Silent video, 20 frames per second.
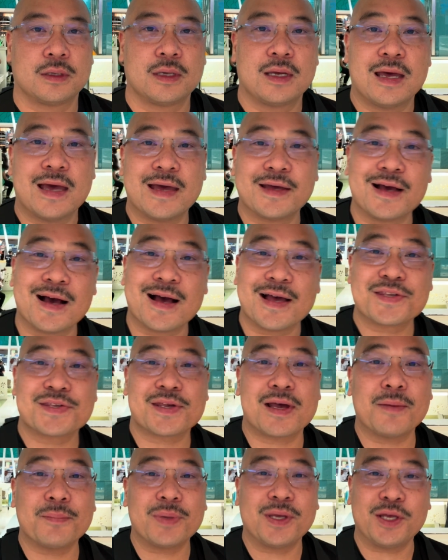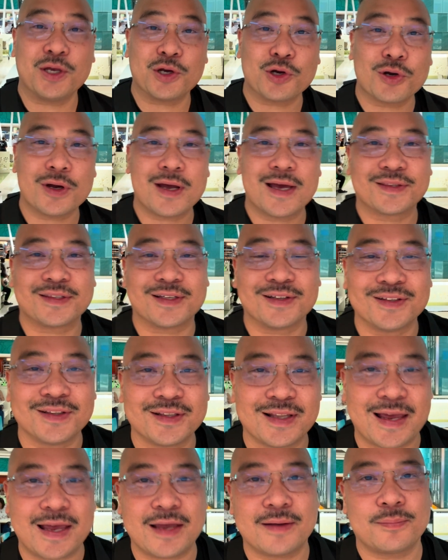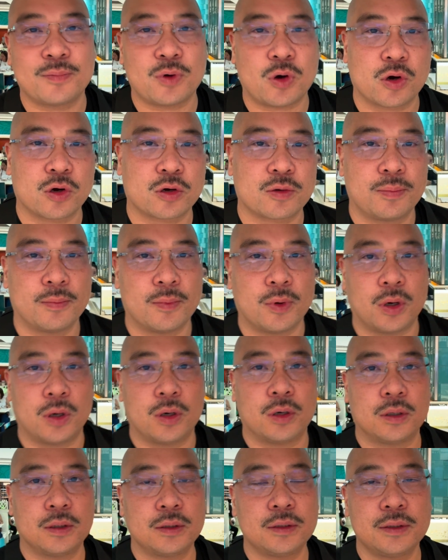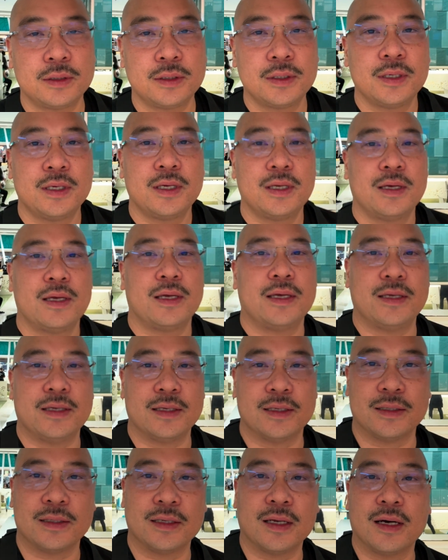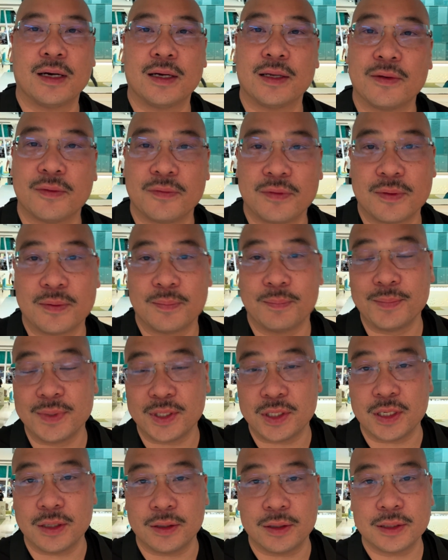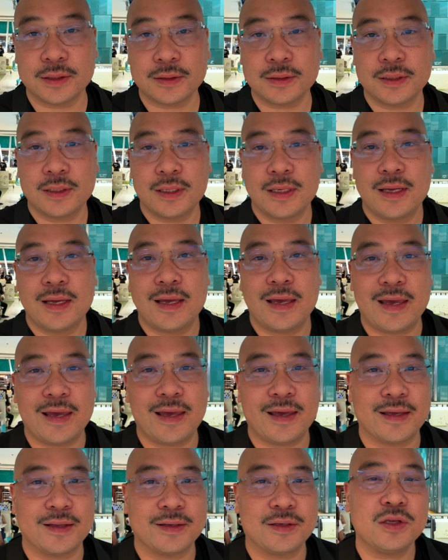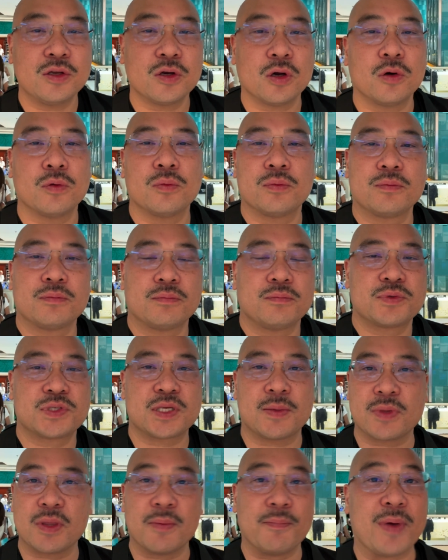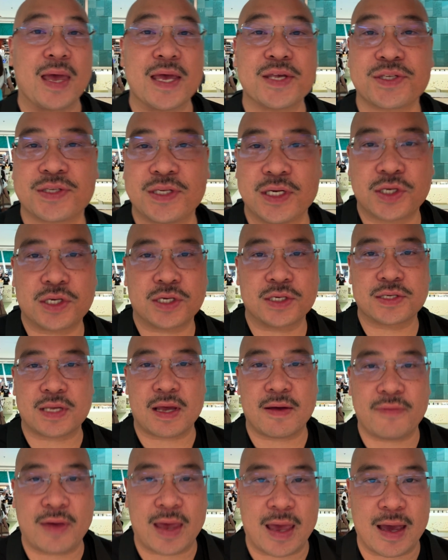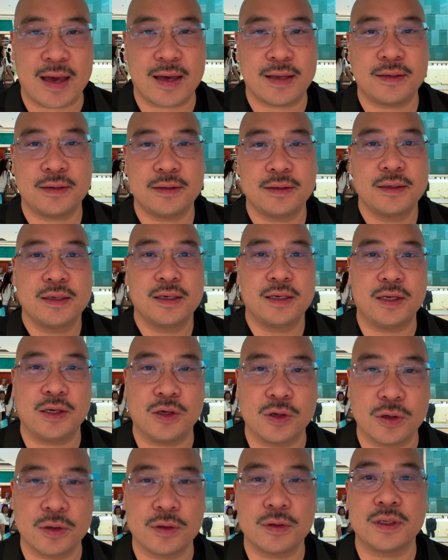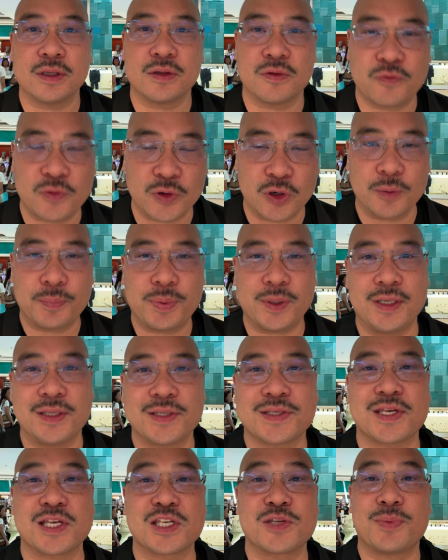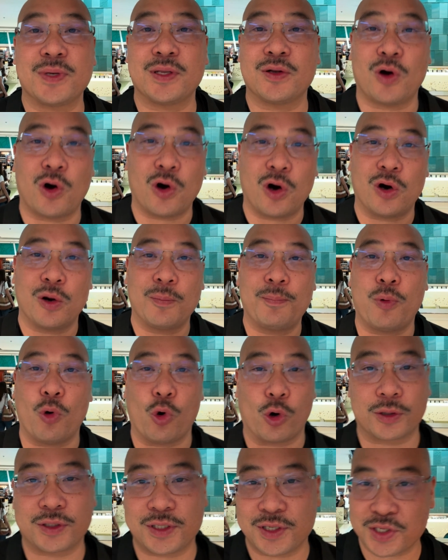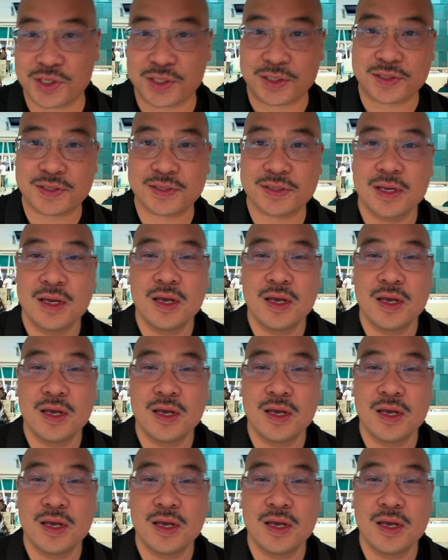Hey guys, I'm here at the Landmark Mall in Manila, and some of the best dishes I've had here in the Philippines has been all pork dishes.